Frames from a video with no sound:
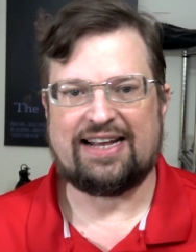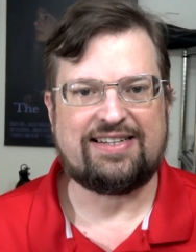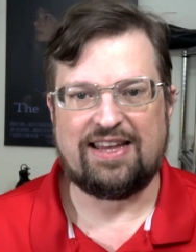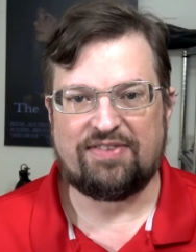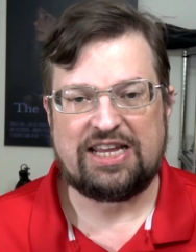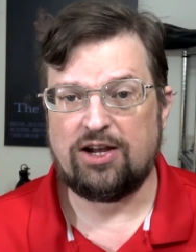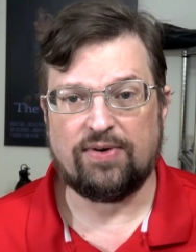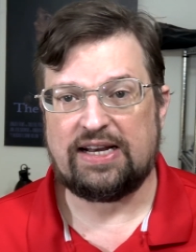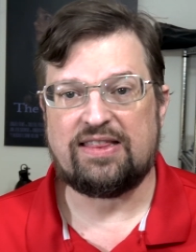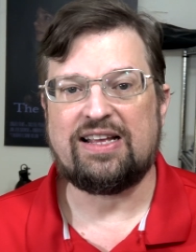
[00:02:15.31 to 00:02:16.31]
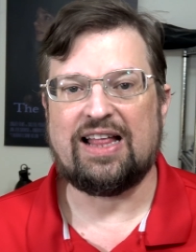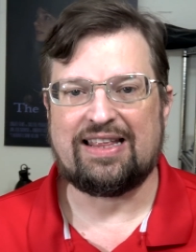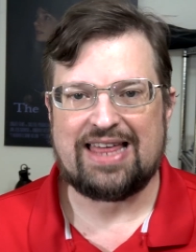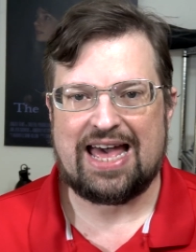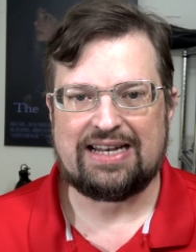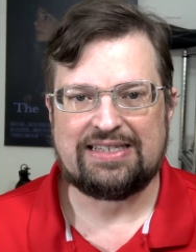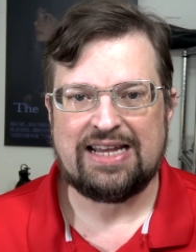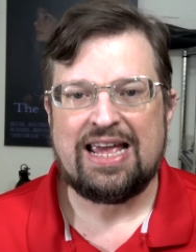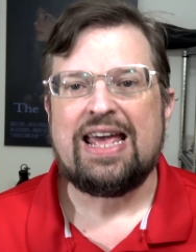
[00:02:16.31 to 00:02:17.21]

activity or anything like that.